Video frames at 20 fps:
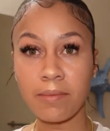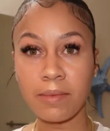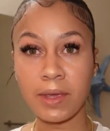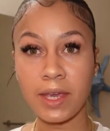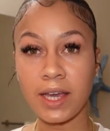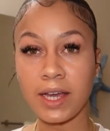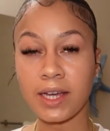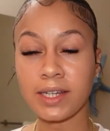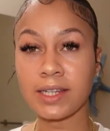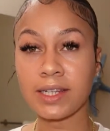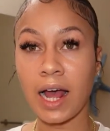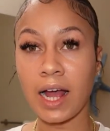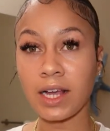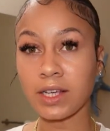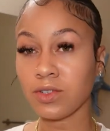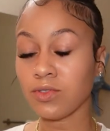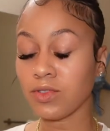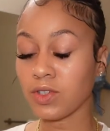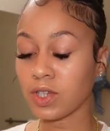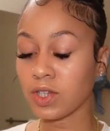because I
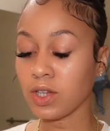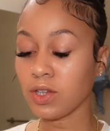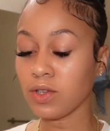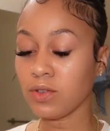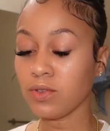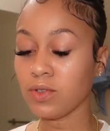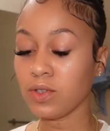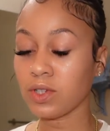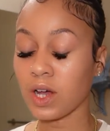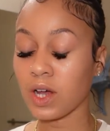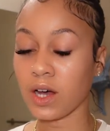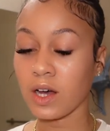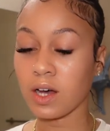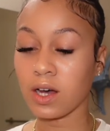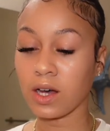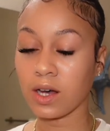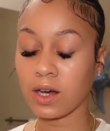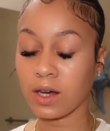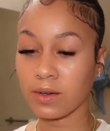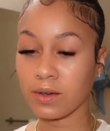used to use
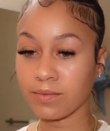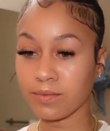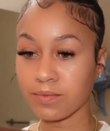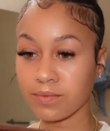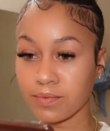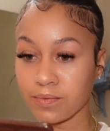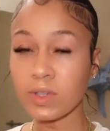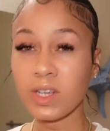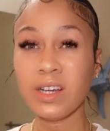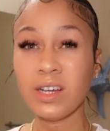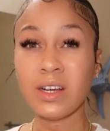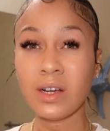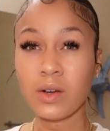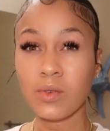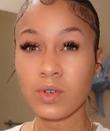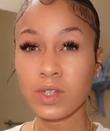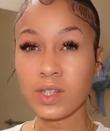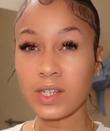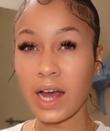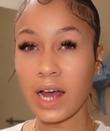
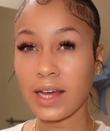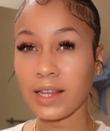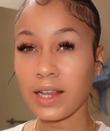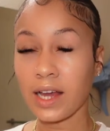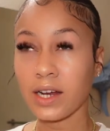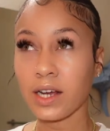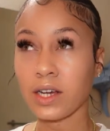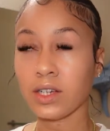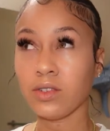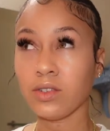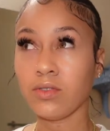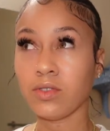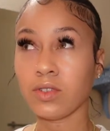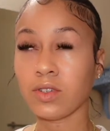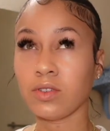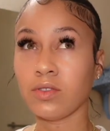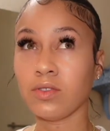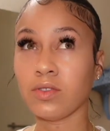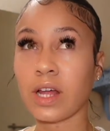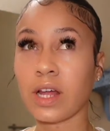what's the eyeliner I used
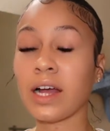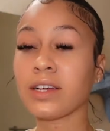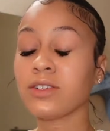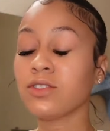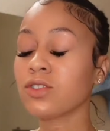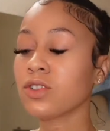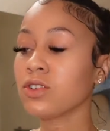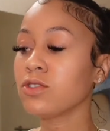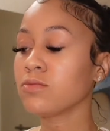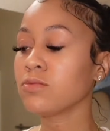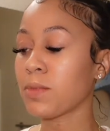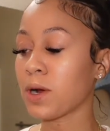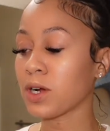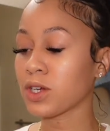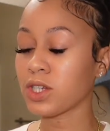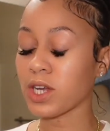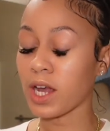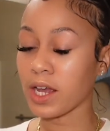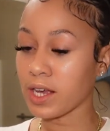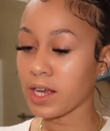to use? I used to use
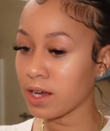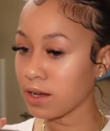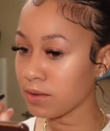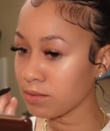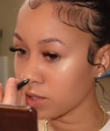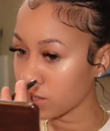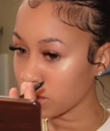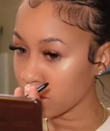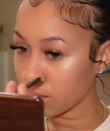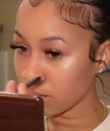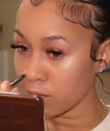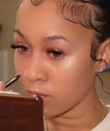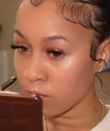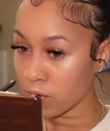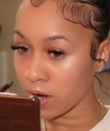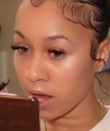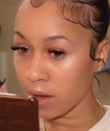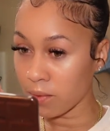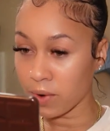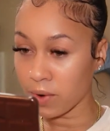Marc Jacobs before
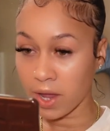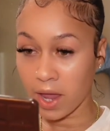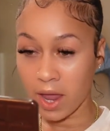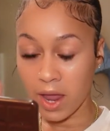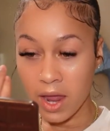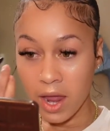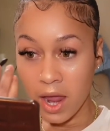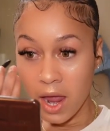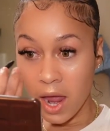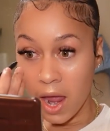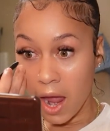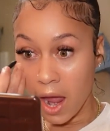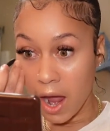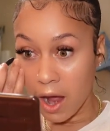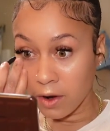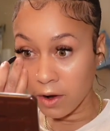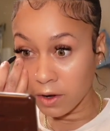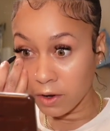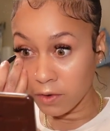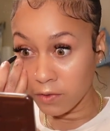they went
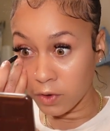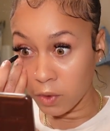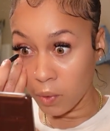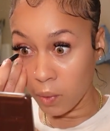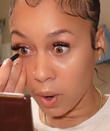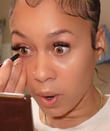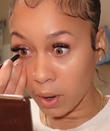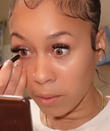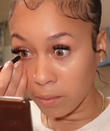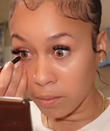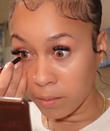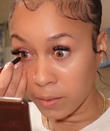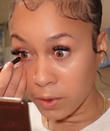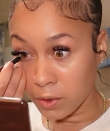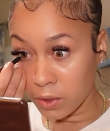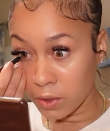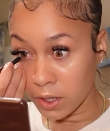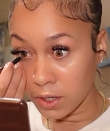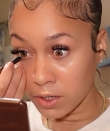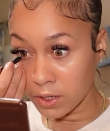out of doing
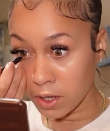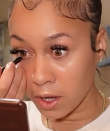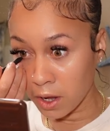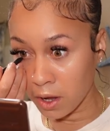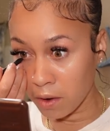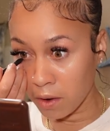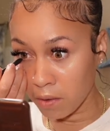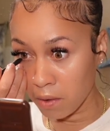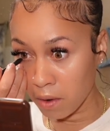beauty stuff.